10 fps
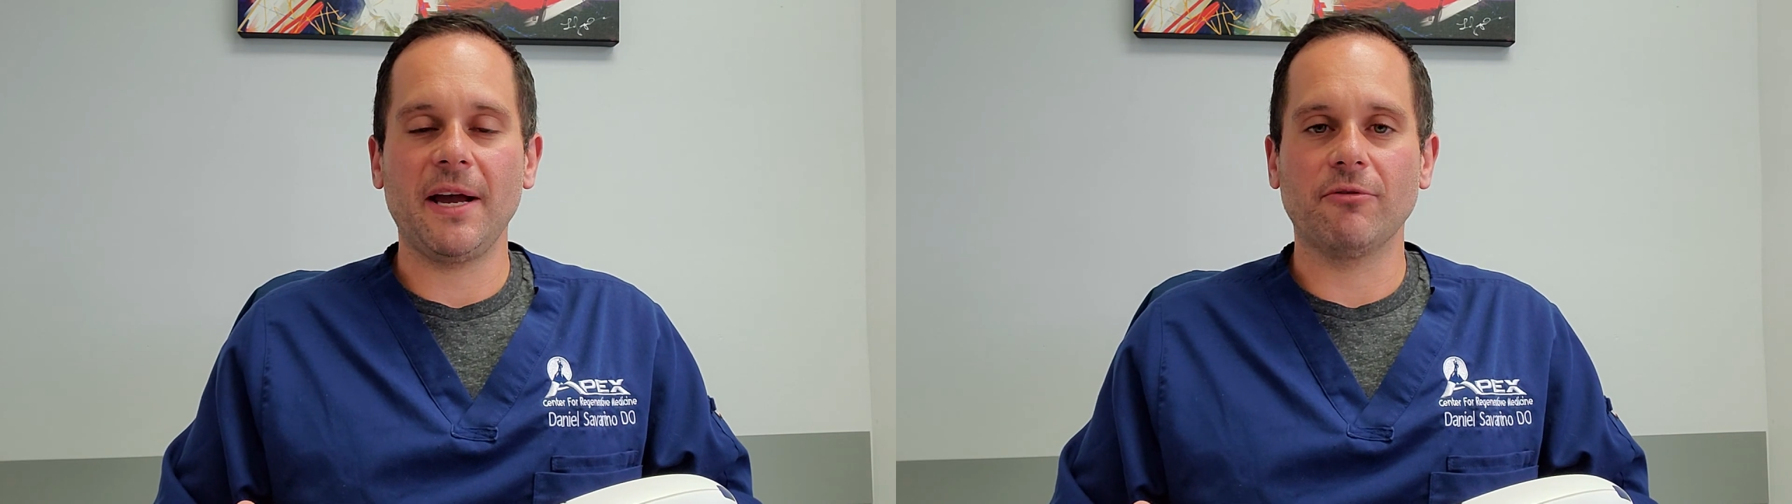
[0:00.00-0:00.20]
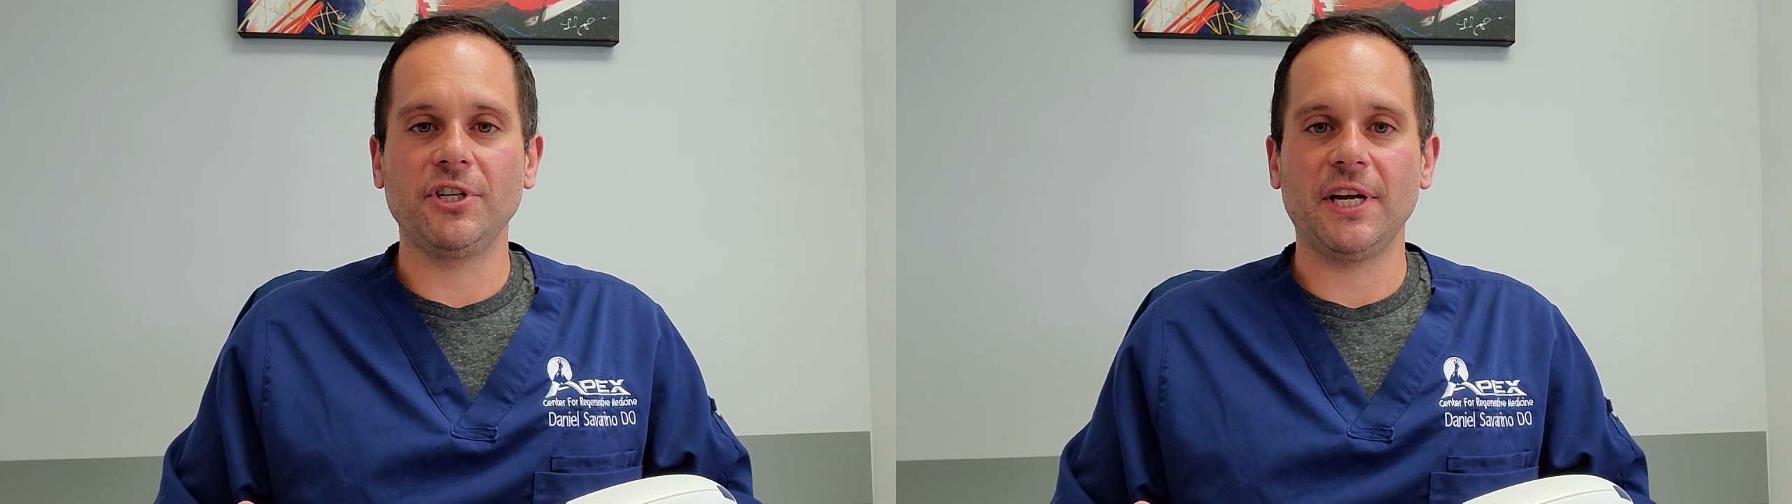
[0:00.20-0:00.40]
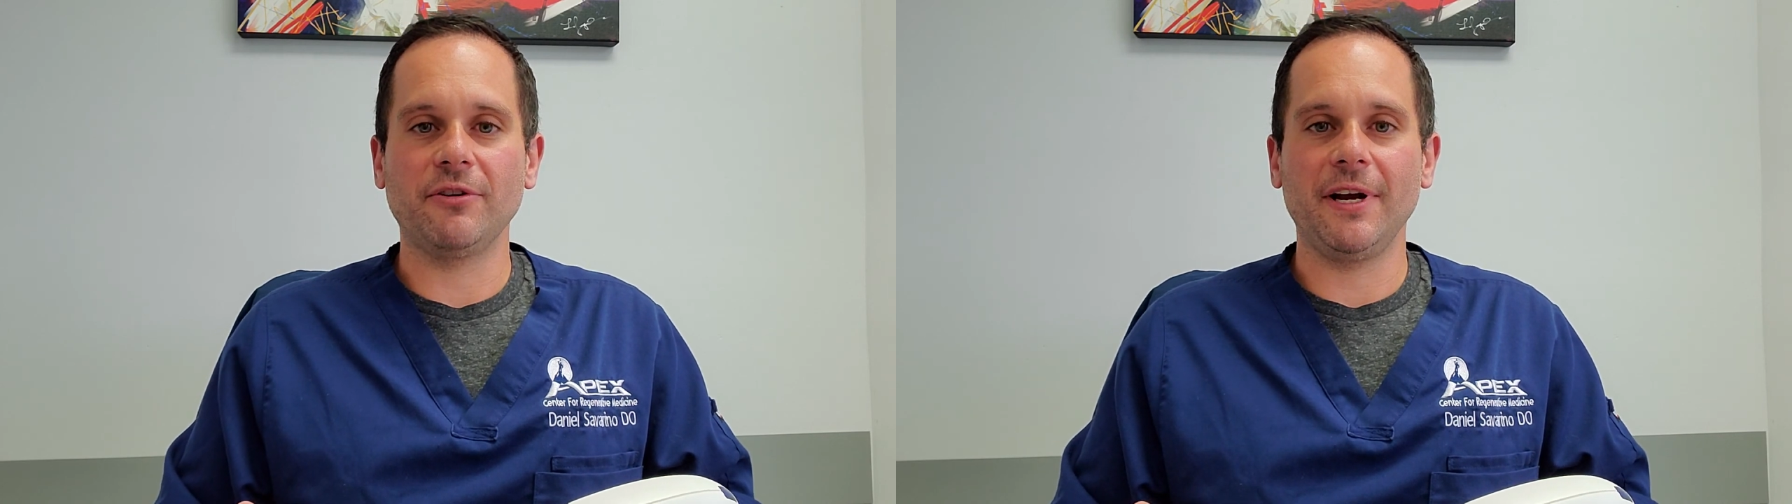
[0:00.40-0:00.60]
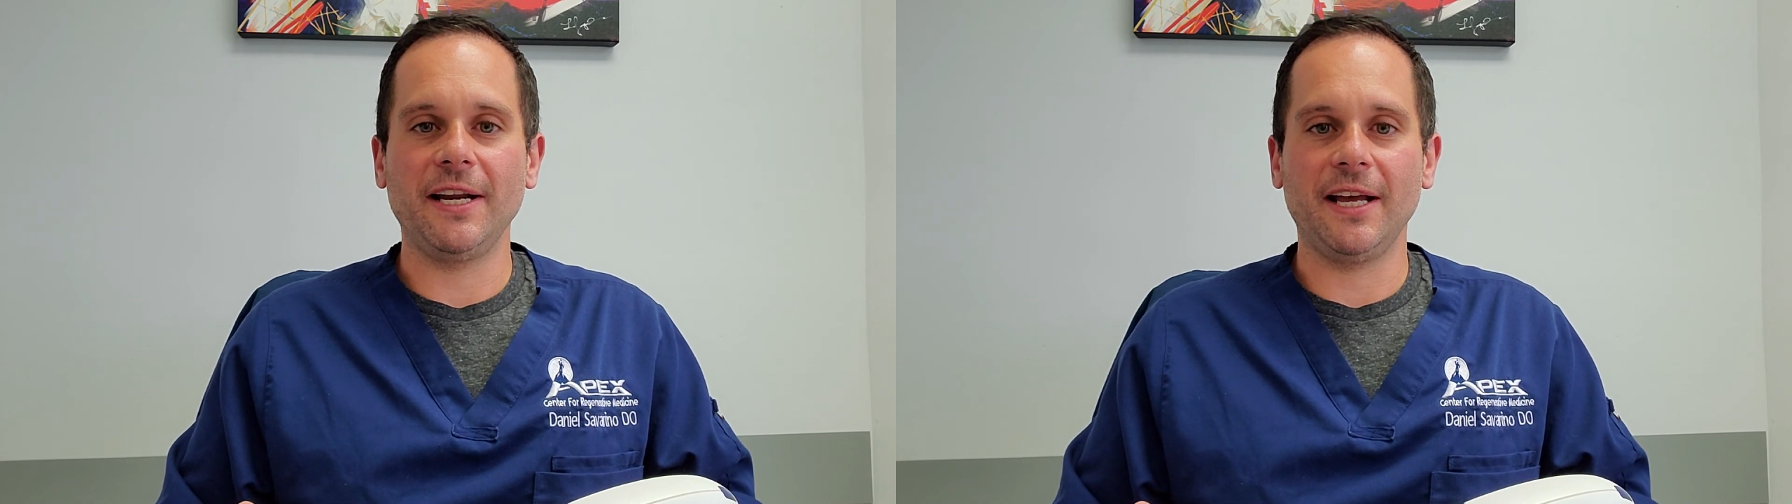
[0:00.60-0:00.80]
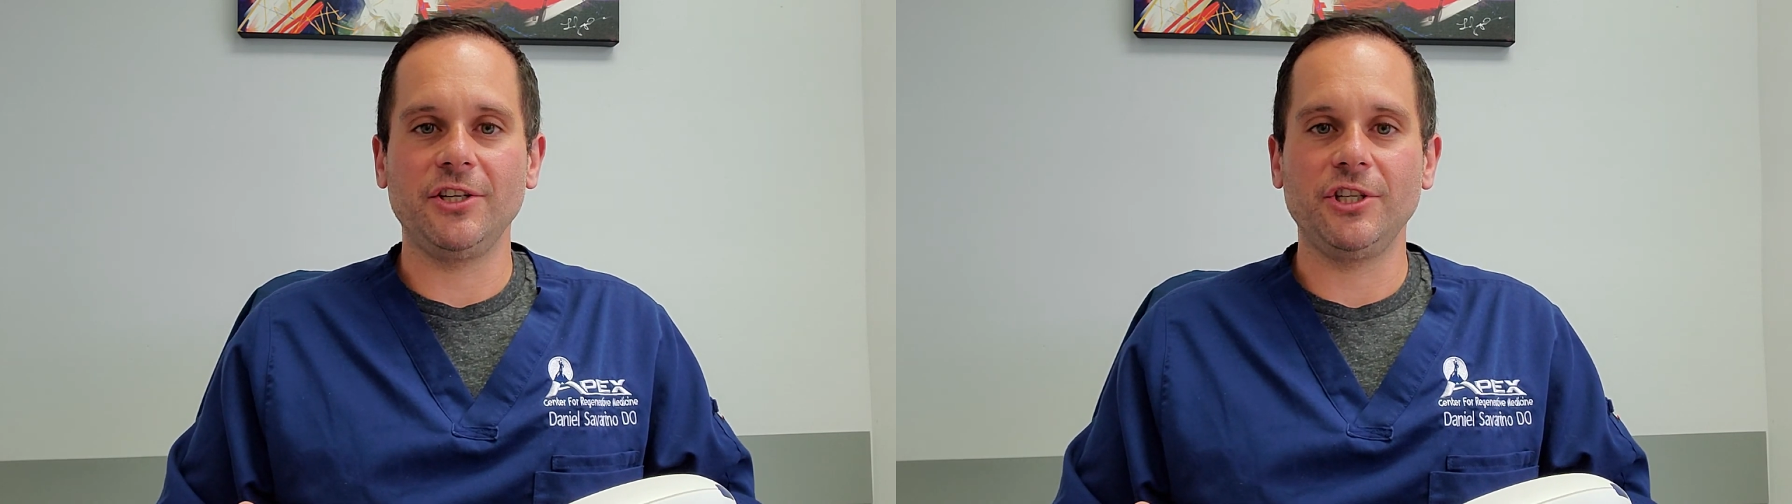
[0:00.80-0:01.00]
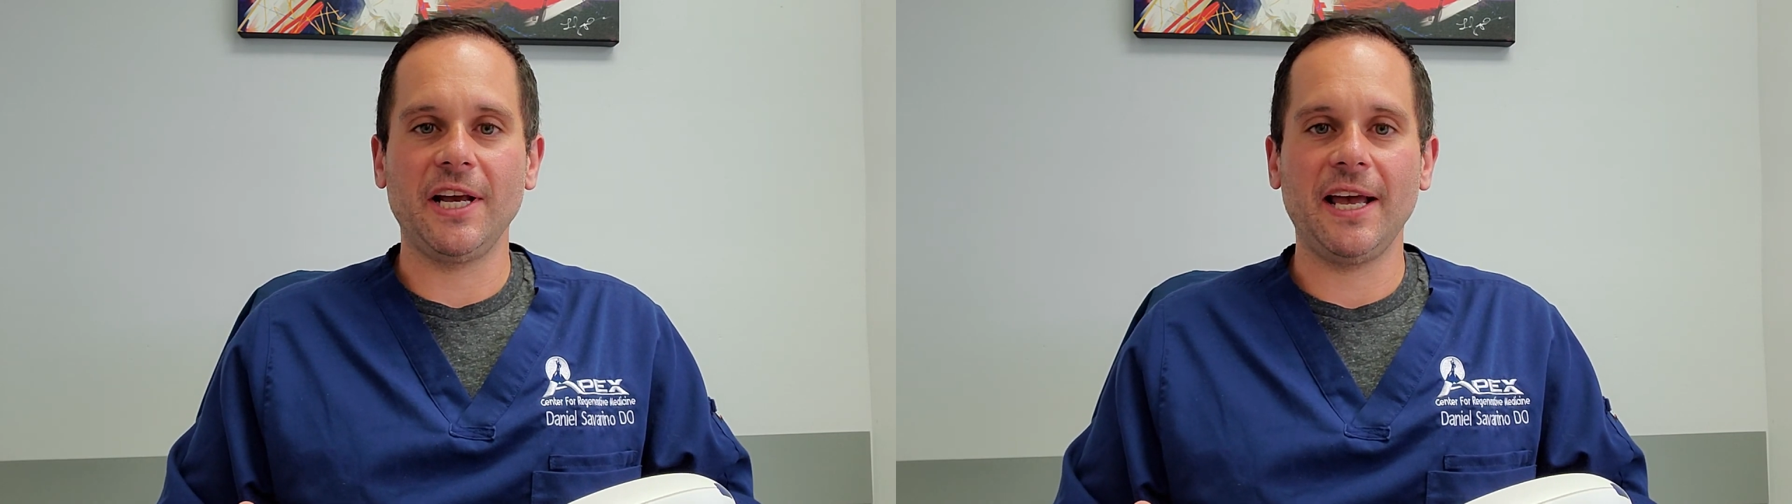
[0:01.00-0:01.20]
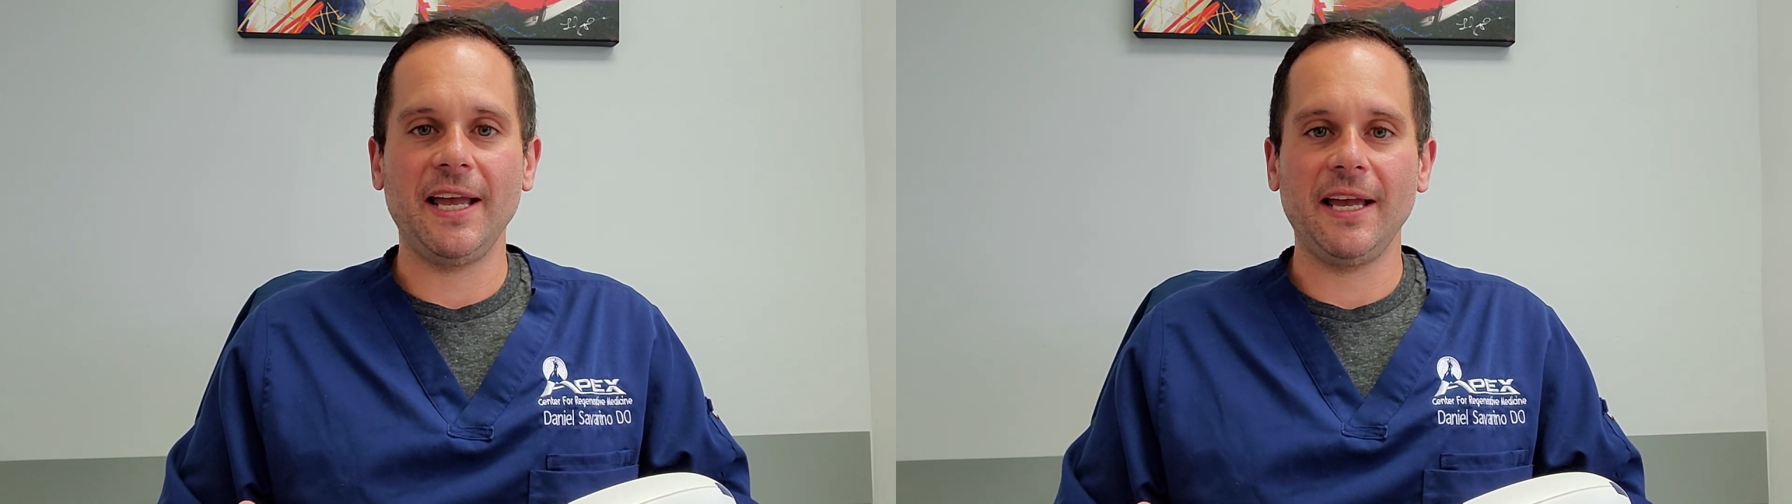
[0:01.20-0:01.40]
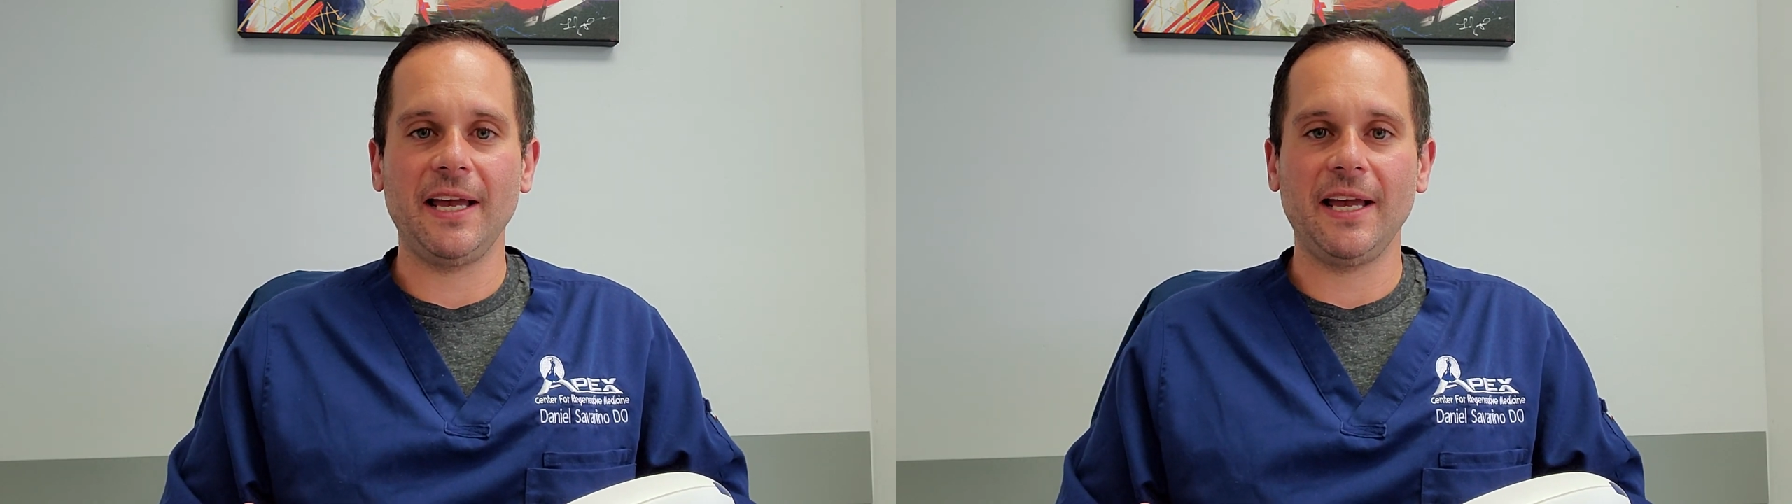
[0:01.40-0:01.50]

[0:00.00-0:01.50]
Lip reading: at RegenerateNJ,